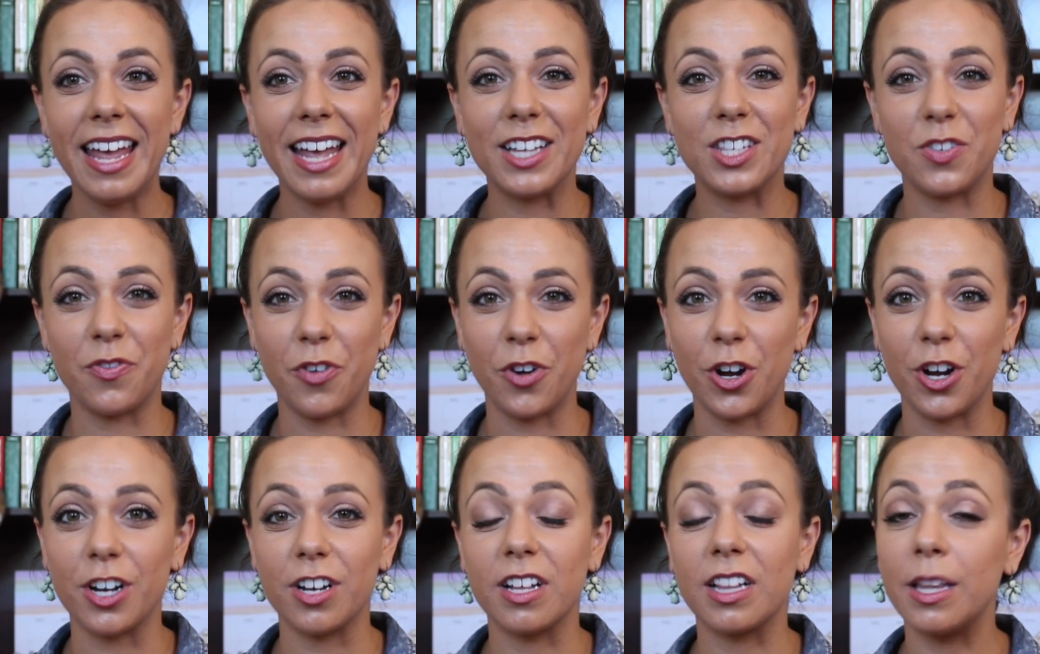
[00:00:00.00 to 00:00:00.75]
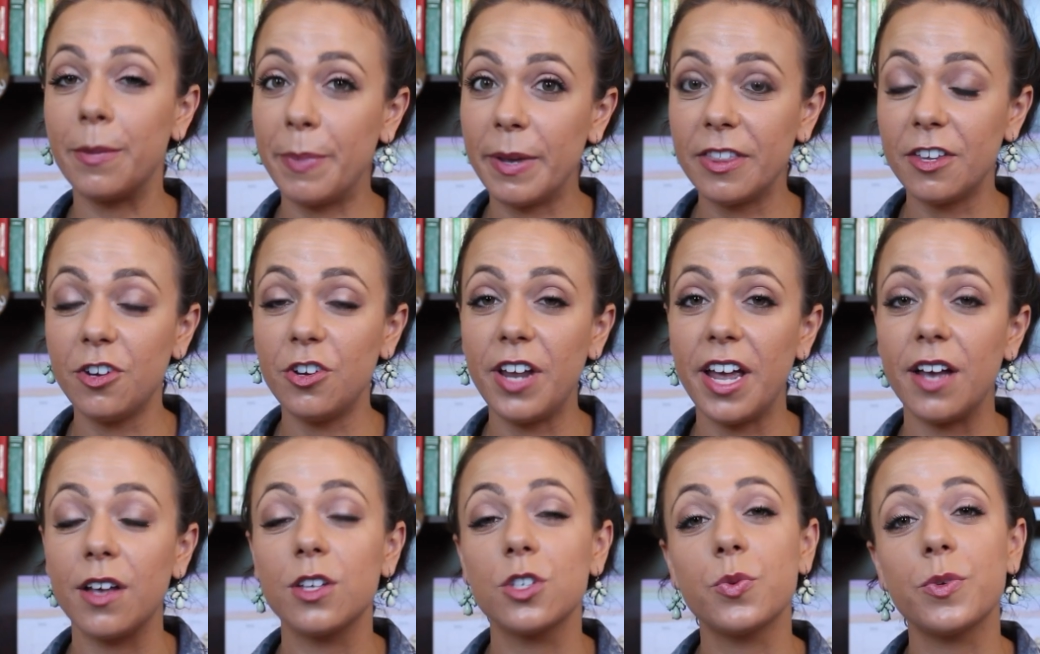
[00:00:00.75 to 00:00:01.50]
It's for clipping their
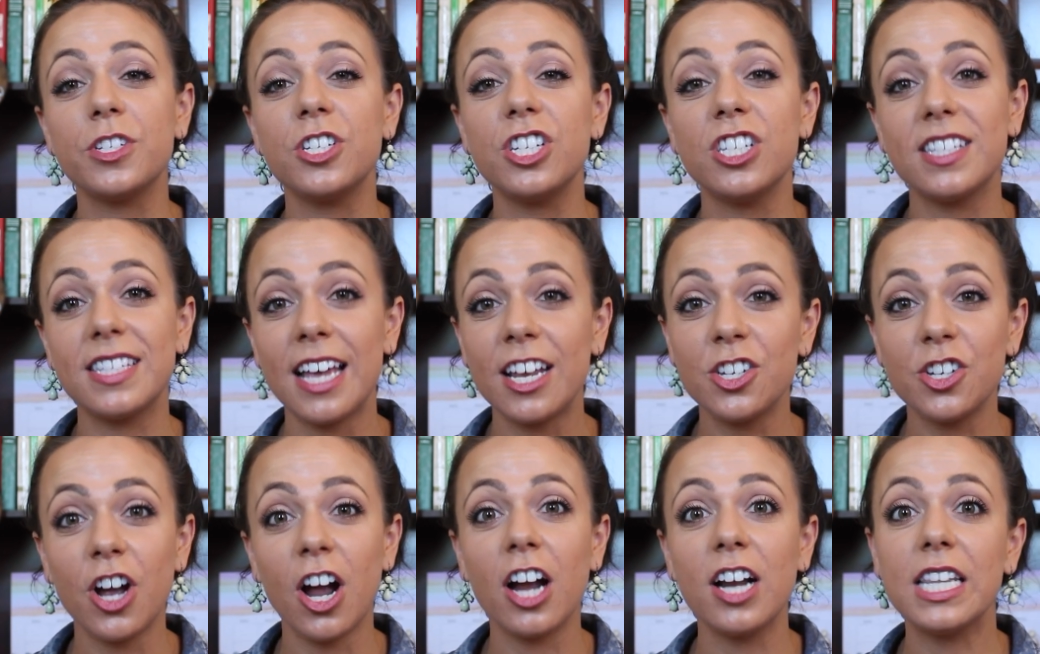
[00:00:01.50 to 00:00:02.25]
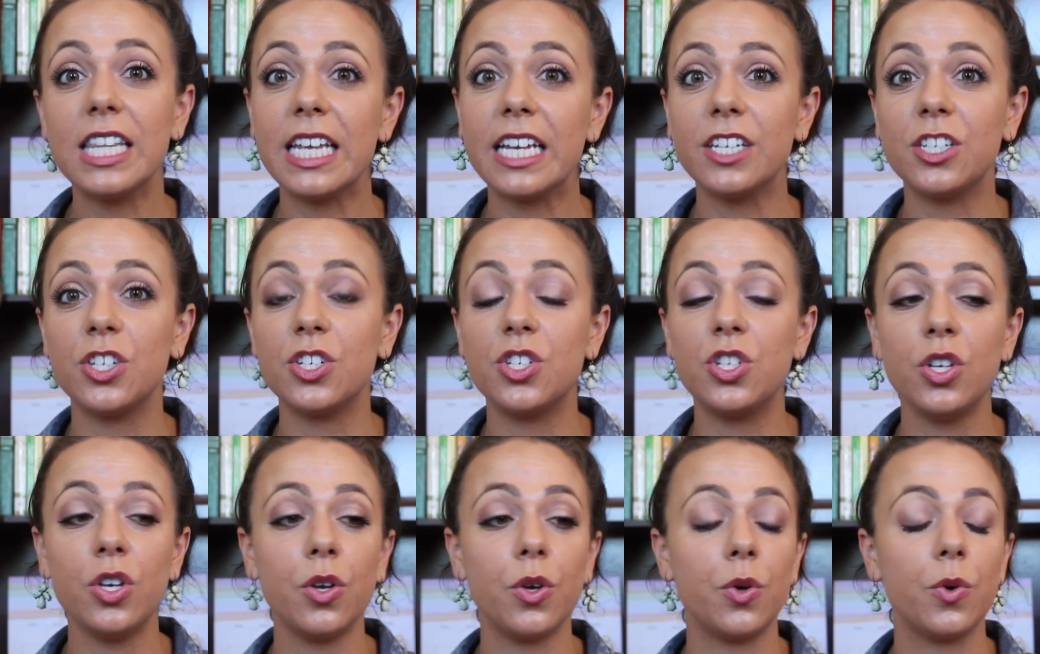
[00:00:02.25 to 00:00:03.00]
nails, which is such a hard thing to
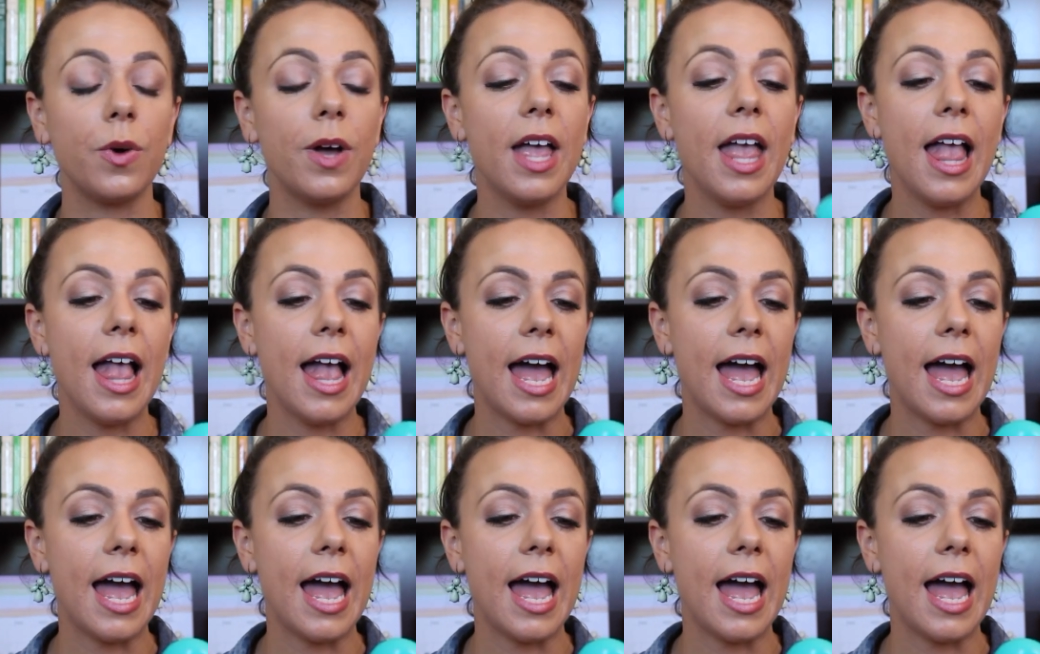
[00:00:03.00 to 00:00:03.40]
do.